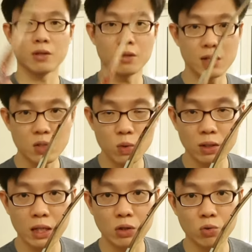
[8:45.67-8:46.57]
This
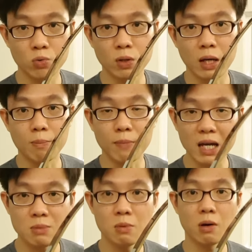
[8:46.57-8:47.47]
one can do a
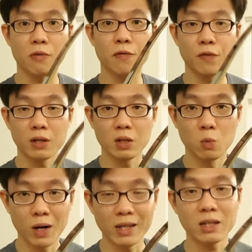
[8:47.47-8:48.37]
maximum of
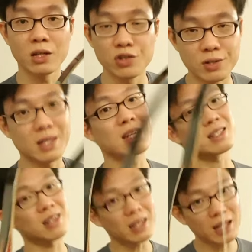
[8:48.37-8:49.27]
31 inches. It
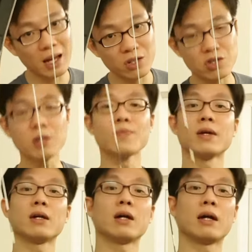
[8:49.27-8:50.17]
is slightly larger
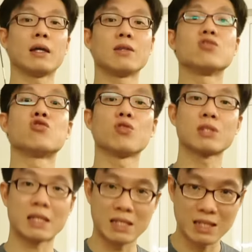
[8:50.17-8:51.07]
and
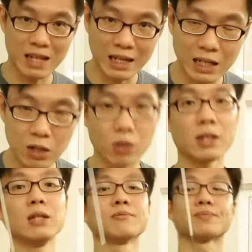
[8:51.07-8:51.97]
draws a slightly
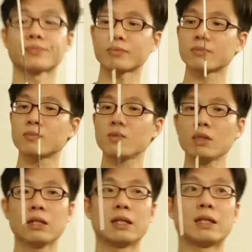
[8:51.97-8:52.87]
longer.
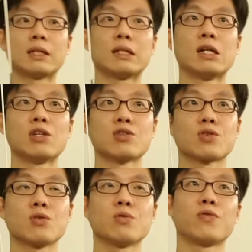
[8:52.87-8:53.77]

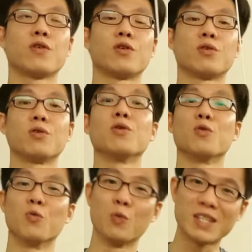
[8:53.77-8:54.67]
So for
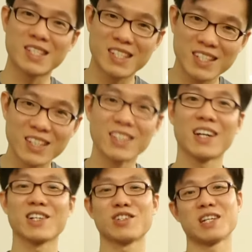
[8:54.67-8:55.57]
Western
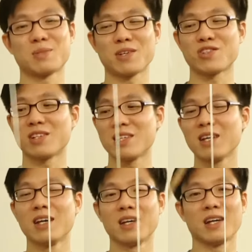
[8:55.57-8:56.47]
archer especially,